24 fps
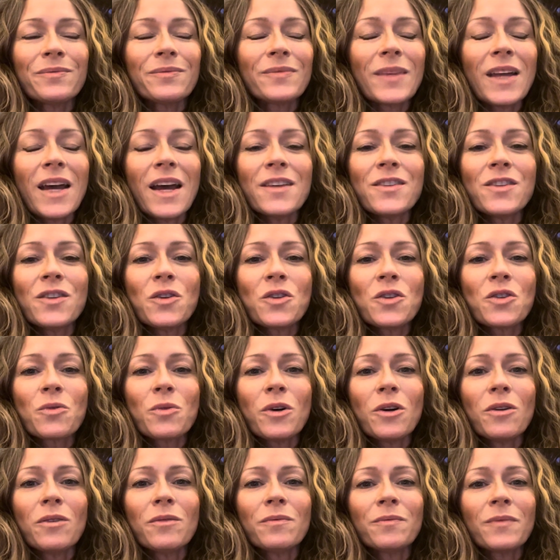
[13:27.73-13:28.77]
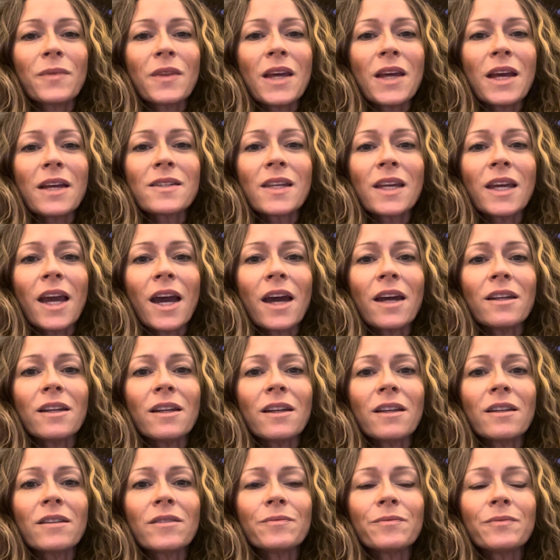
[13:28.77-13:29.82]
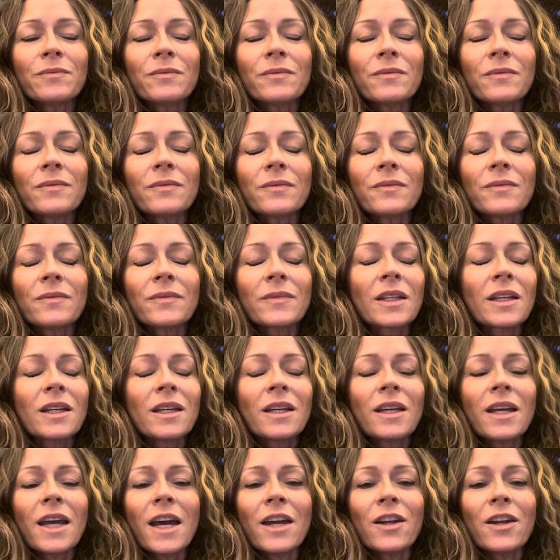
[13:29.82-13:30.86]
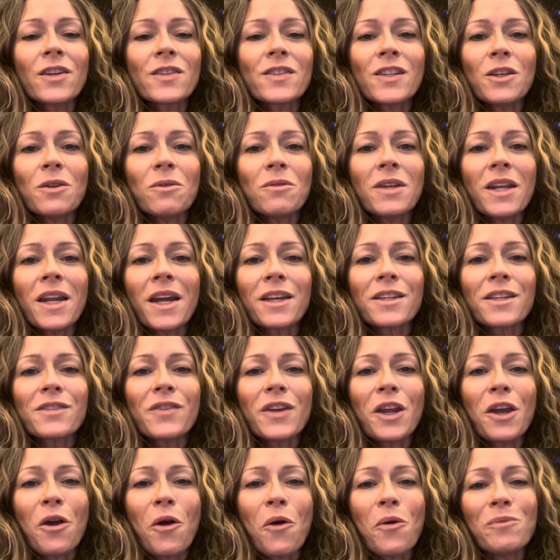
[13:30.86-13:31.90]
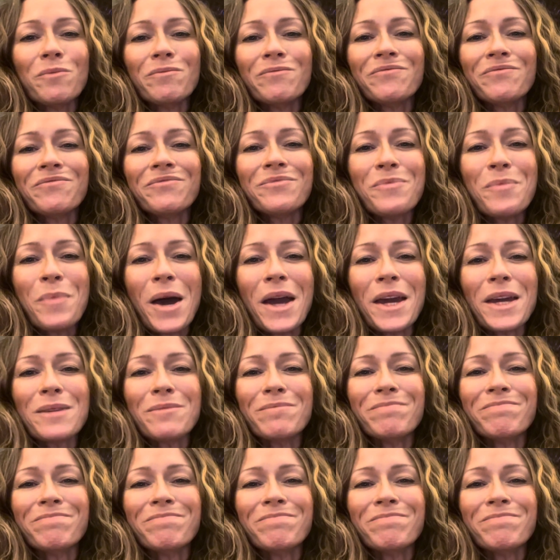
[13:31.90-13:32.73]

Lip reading: as usual, thanks again. And I'll see you in the next video. Bye.